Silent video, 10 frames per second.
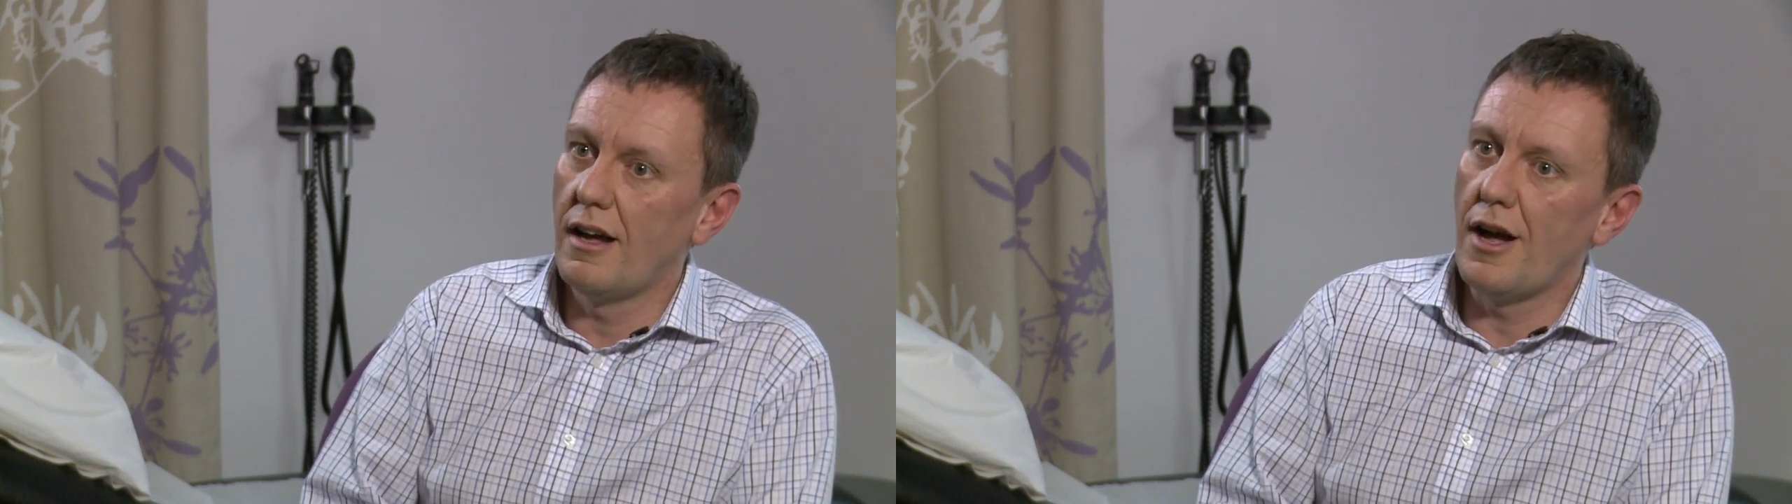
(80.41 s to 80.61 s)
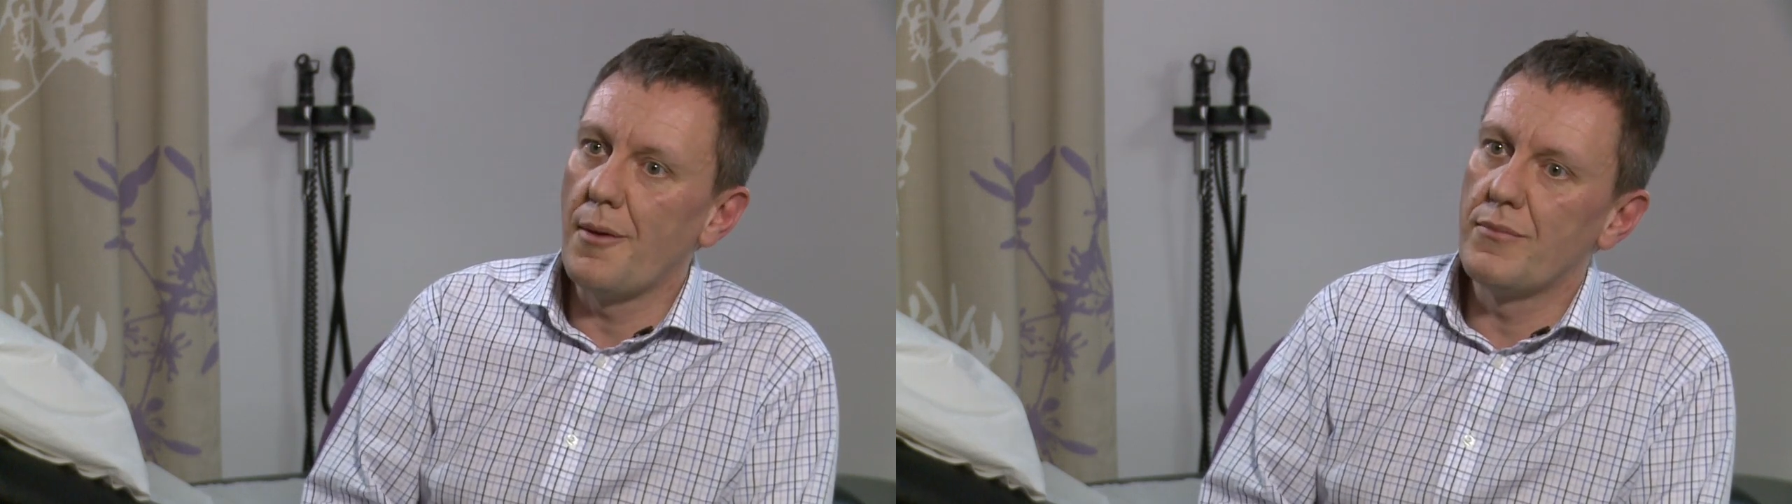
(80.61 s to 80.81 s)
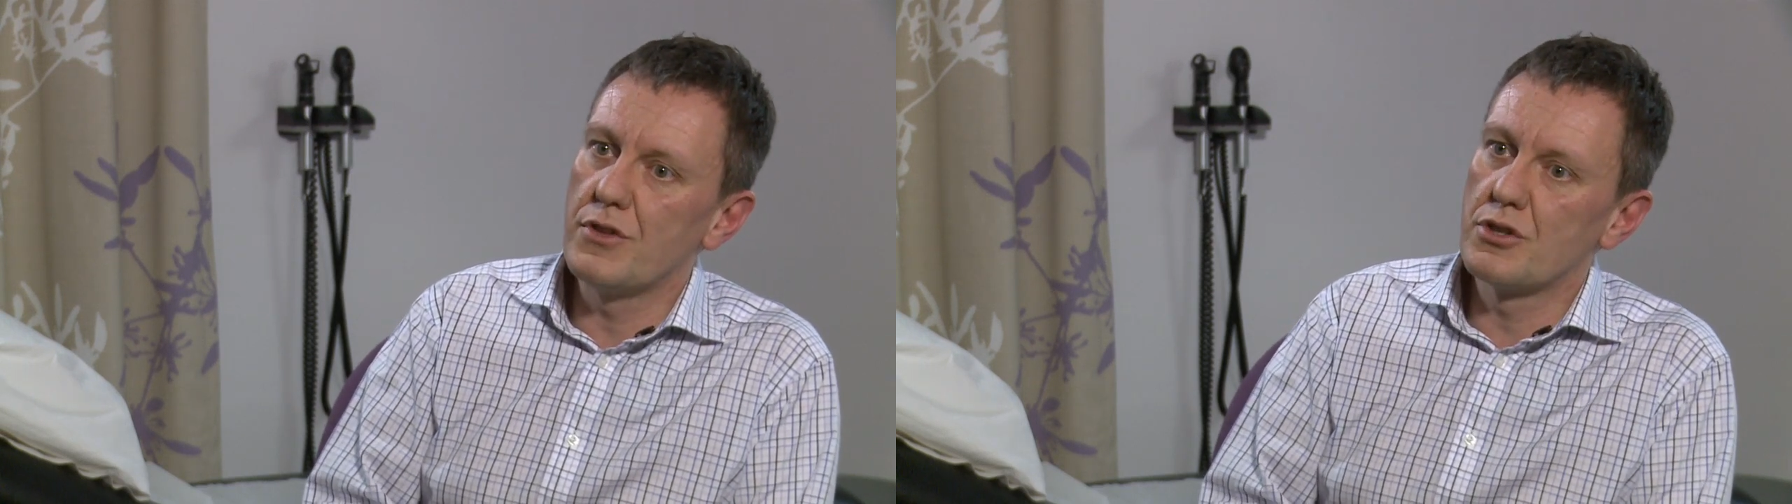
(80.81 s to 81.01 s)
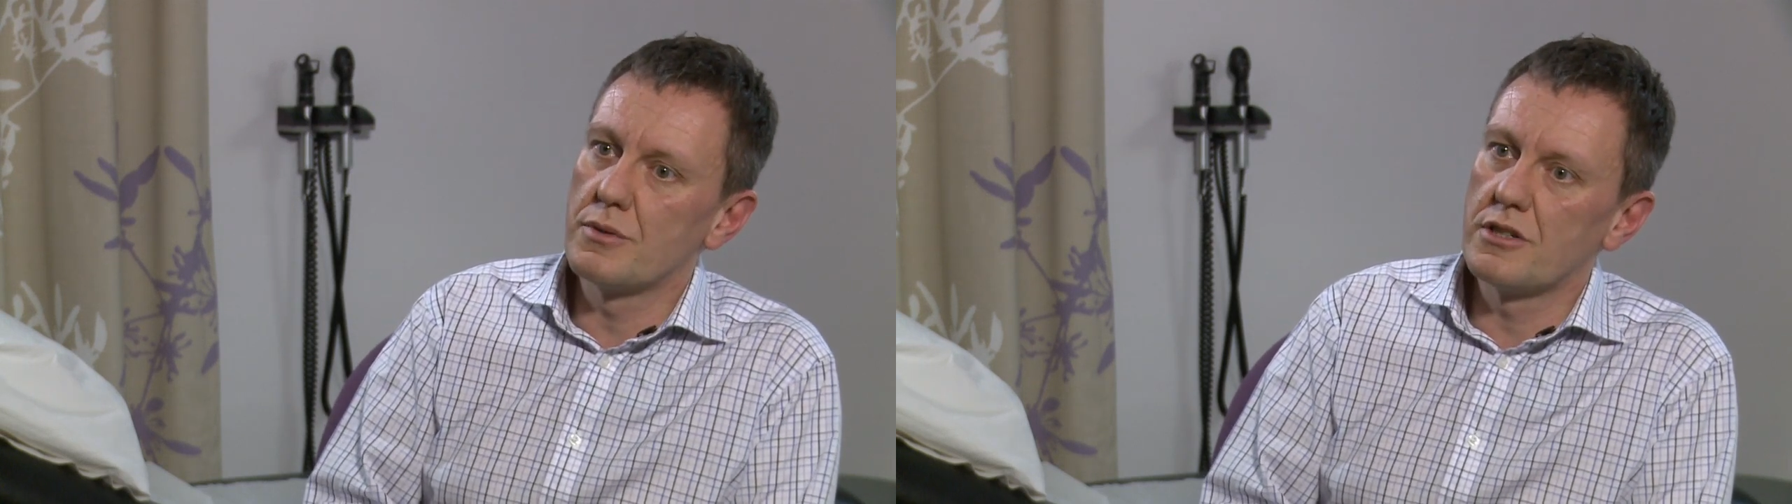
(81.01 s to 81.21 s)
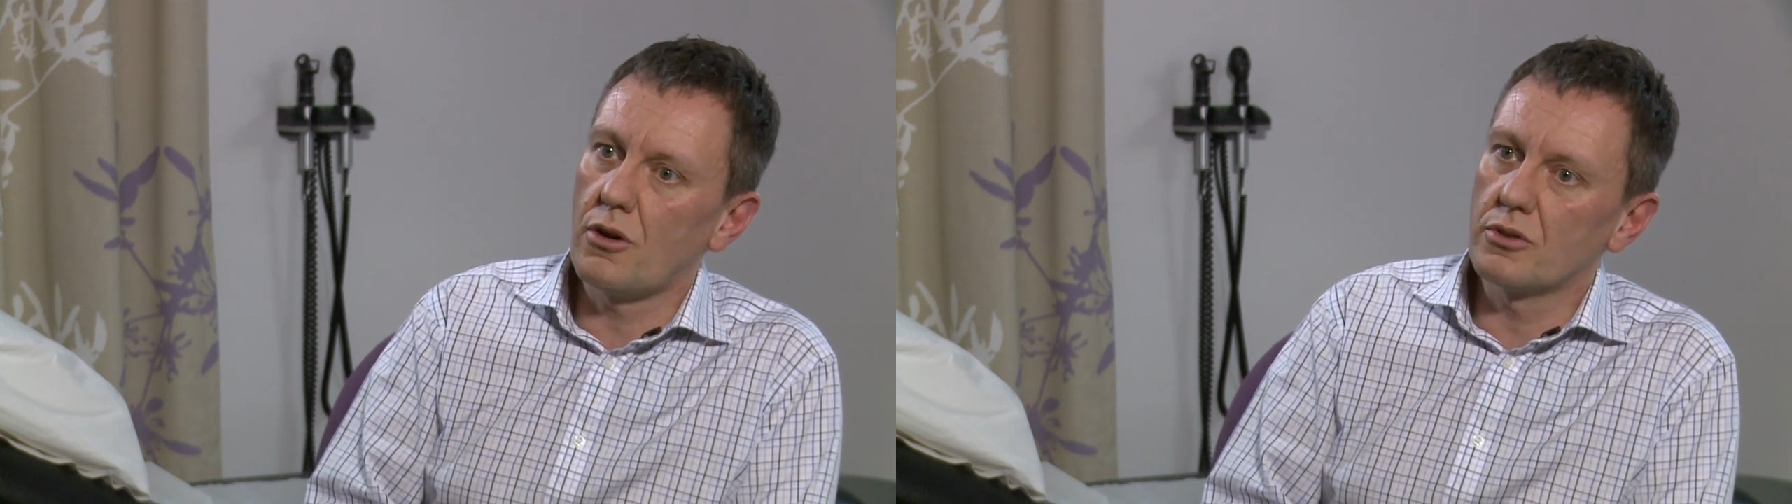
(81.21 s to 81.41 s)

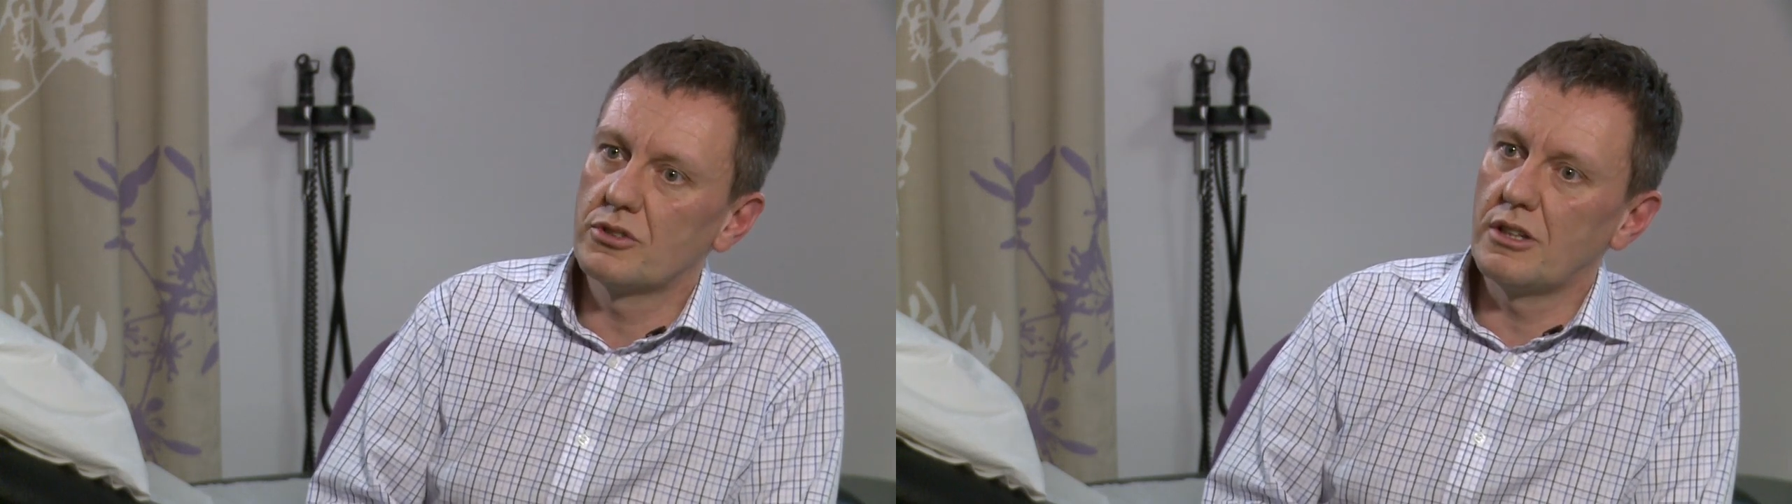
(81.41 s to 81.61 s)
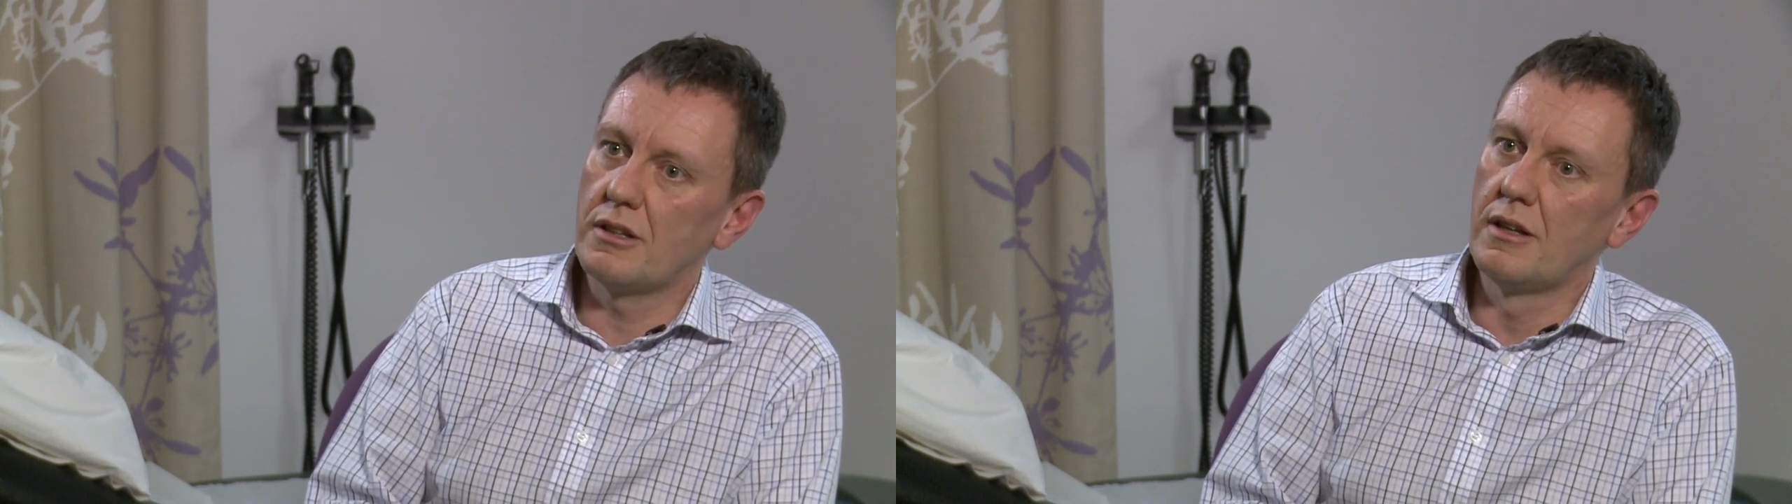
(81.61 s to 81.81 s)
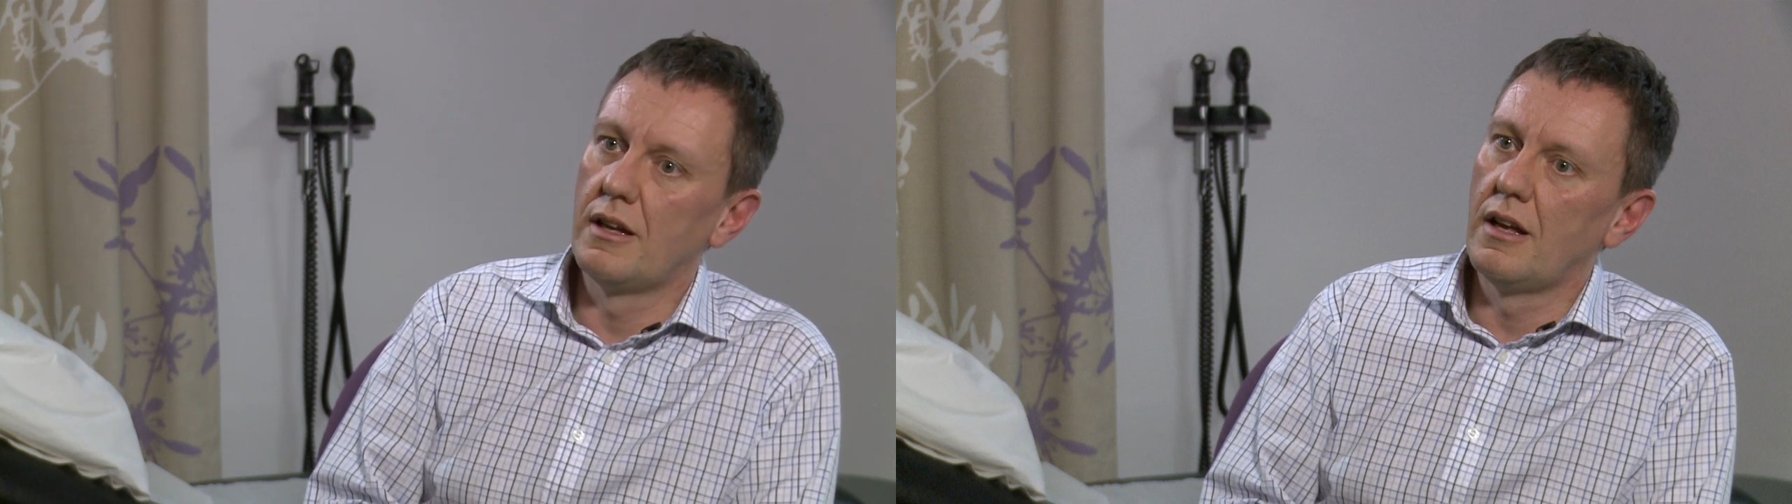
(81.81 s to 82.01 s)
to a doctor